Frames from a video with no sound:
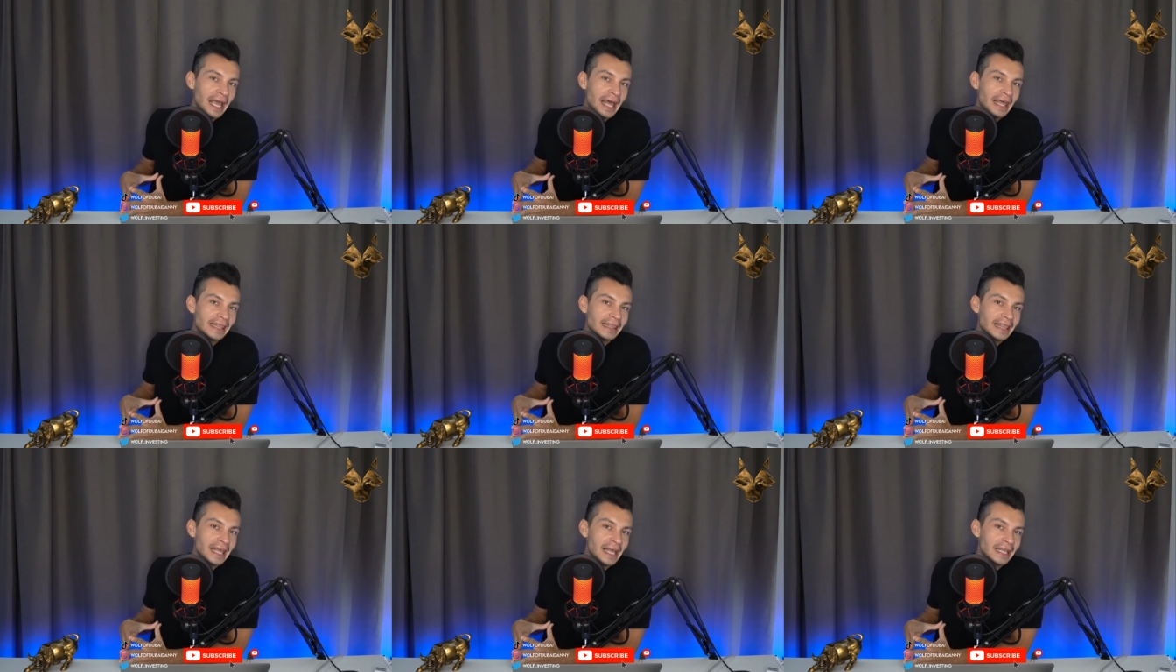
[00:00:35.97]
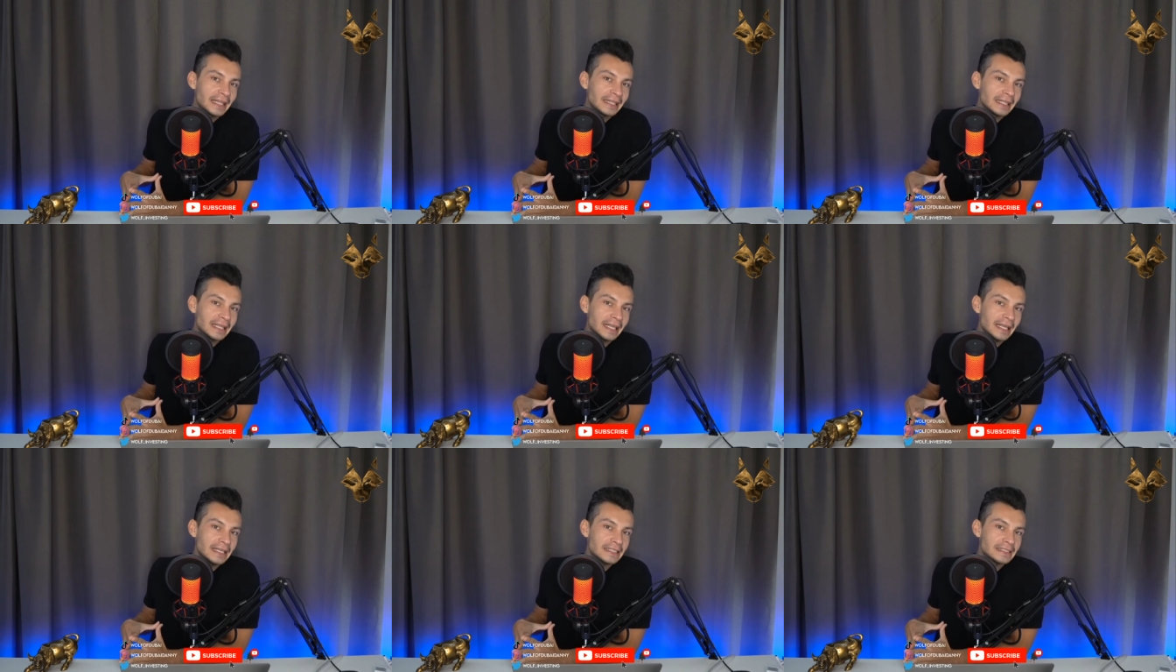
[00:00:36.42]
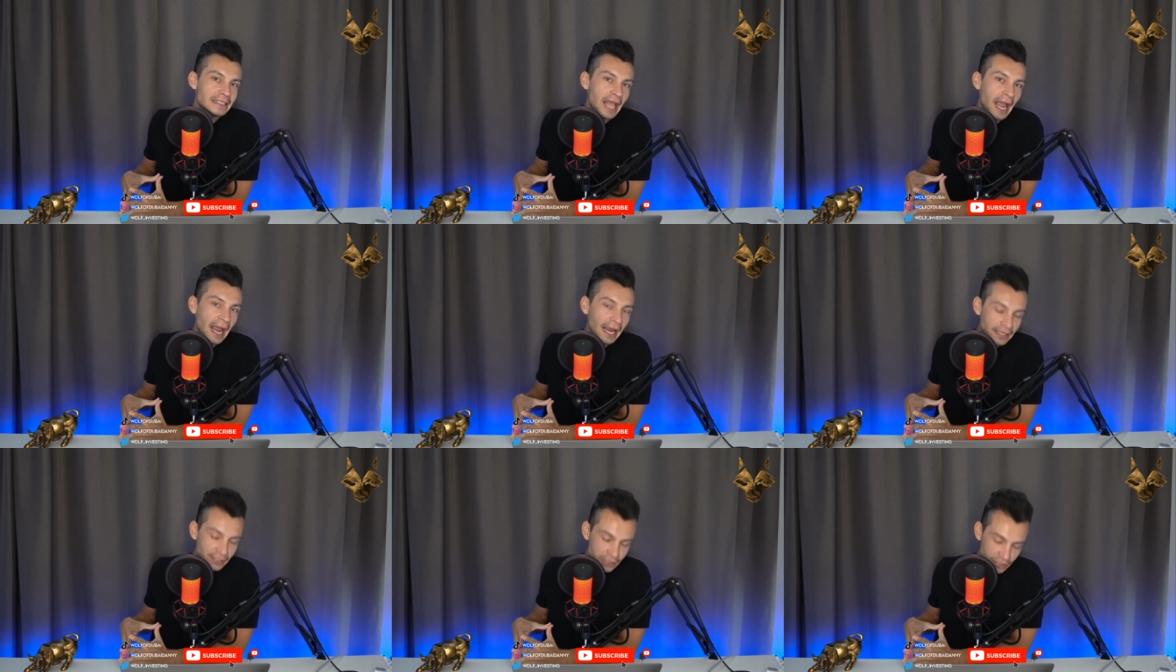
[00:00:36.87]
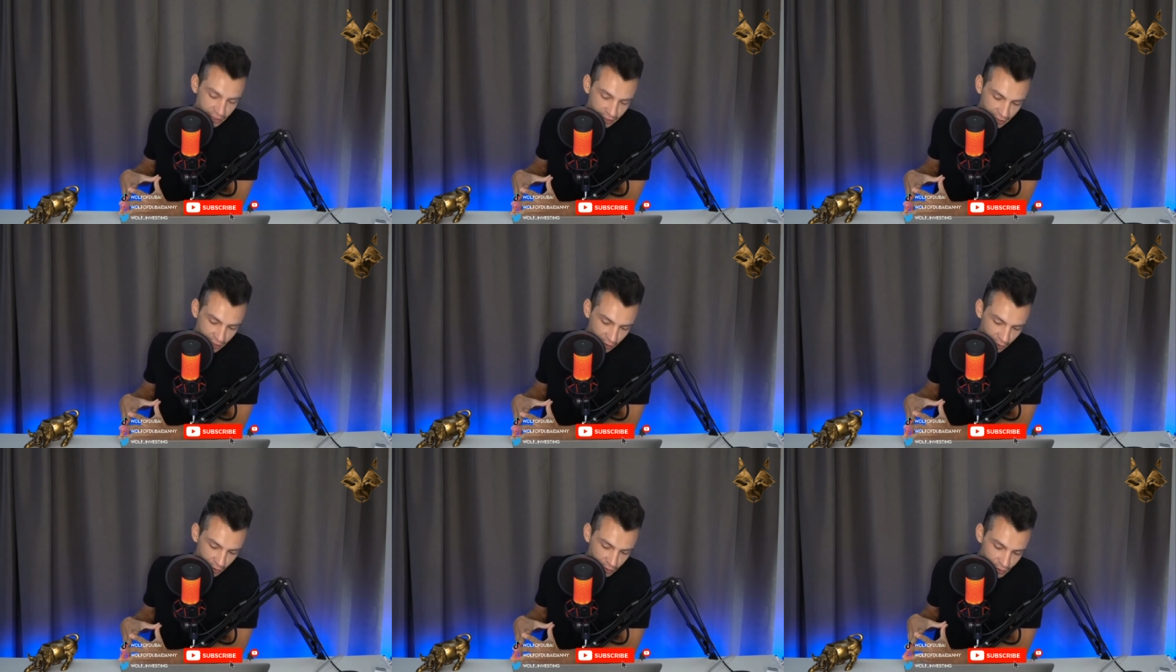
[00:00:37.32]
that is
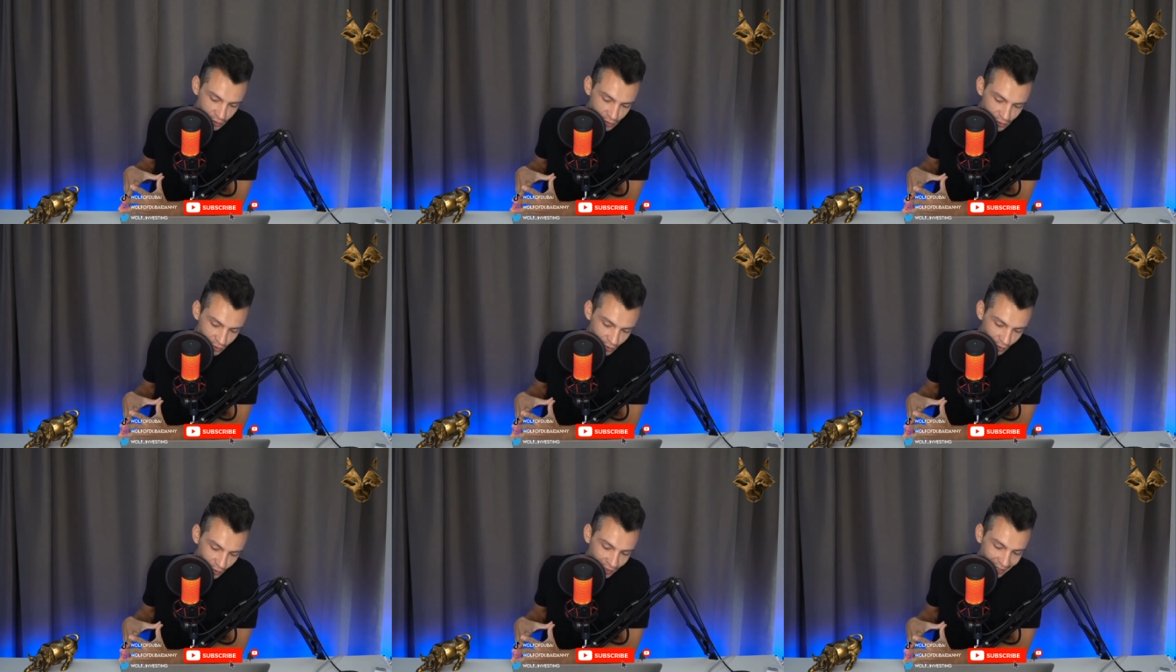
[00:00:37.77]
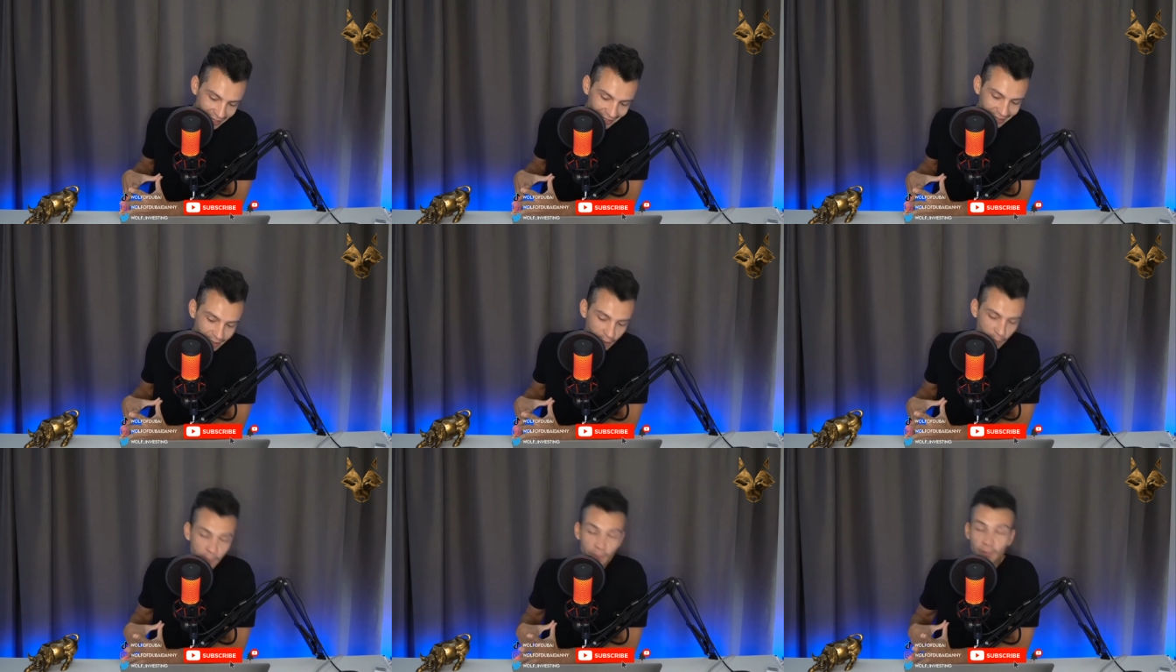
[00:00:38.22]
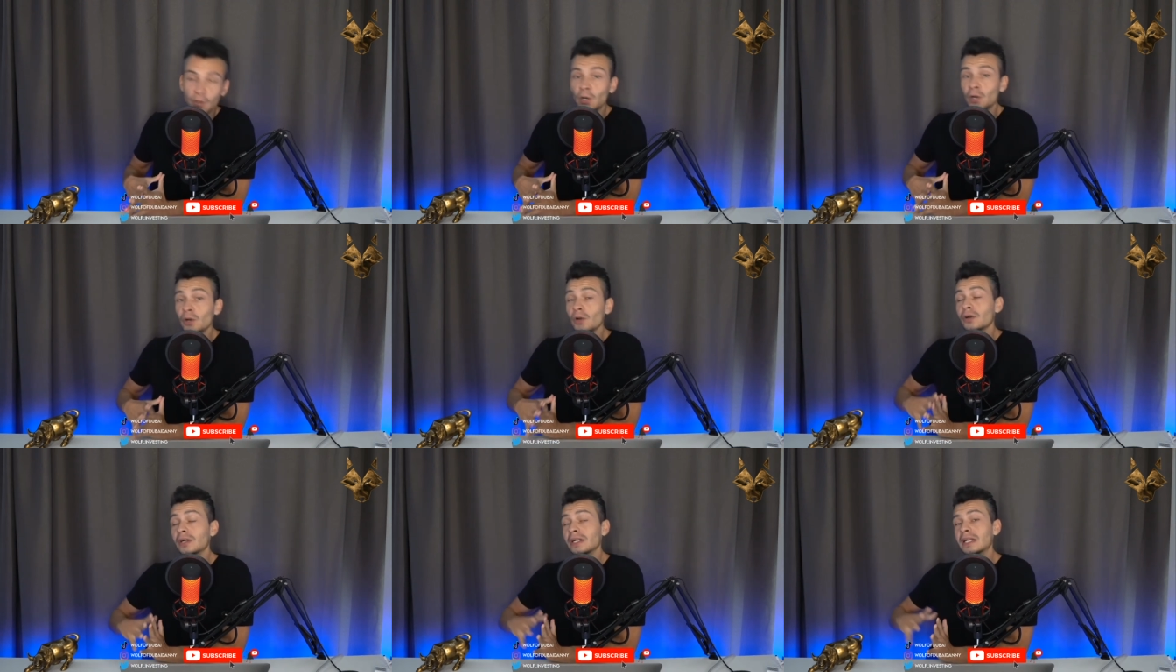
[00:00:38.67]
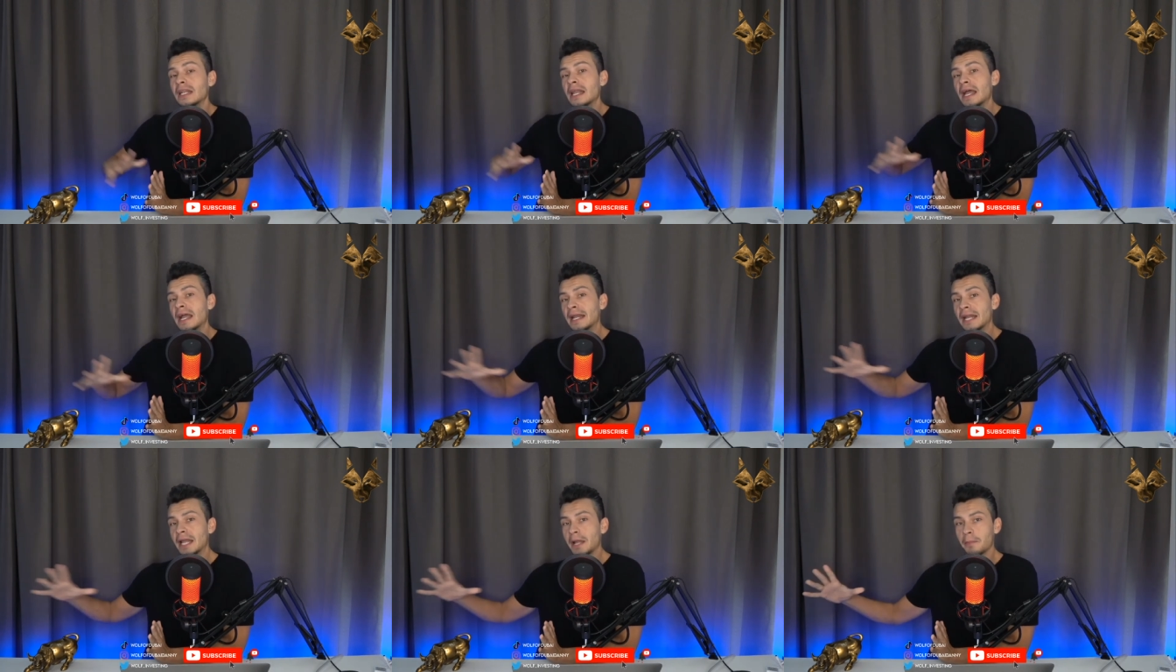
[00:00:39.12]
actually concerning the product
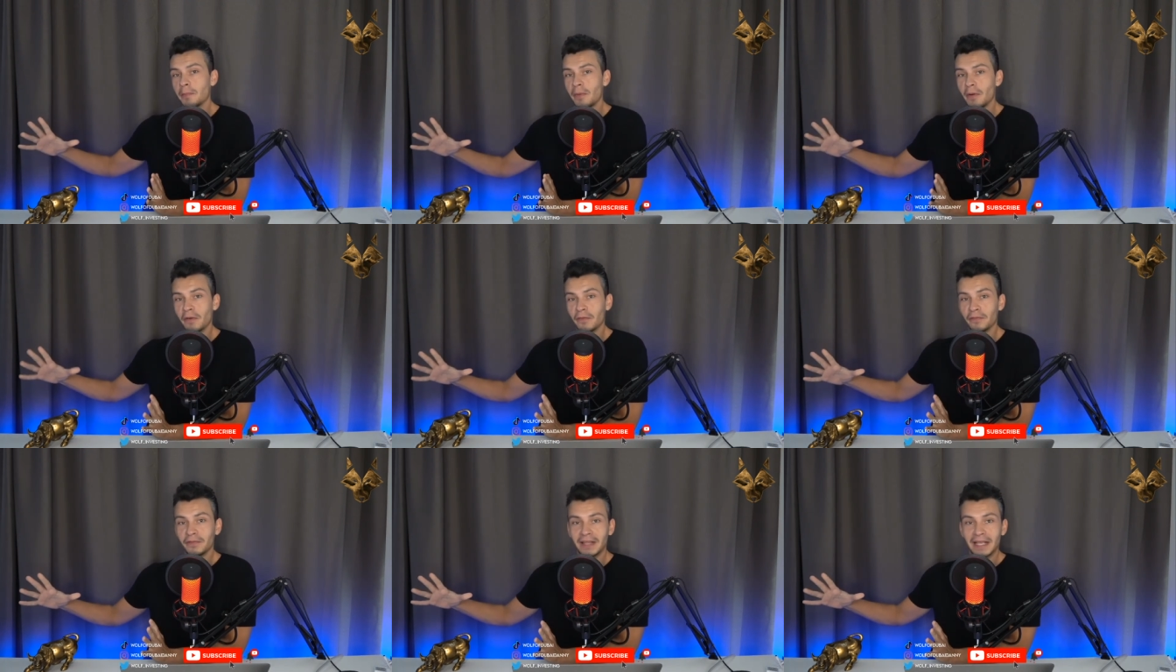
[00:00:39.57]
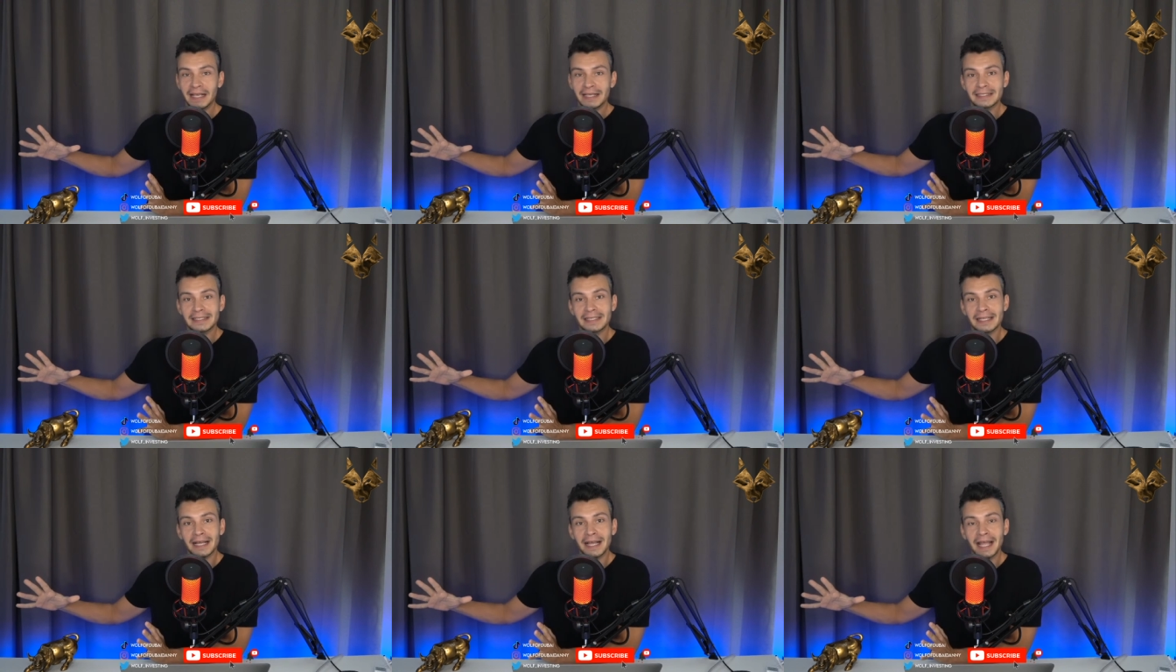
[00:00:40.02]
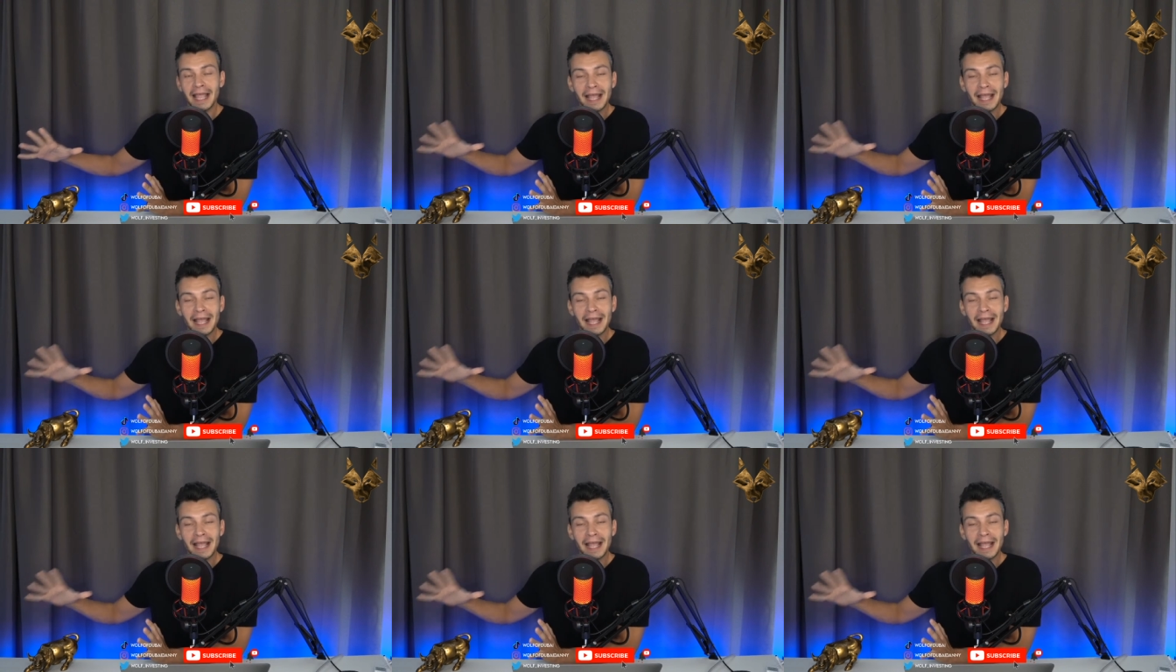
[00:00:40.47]
lineup of Tesla.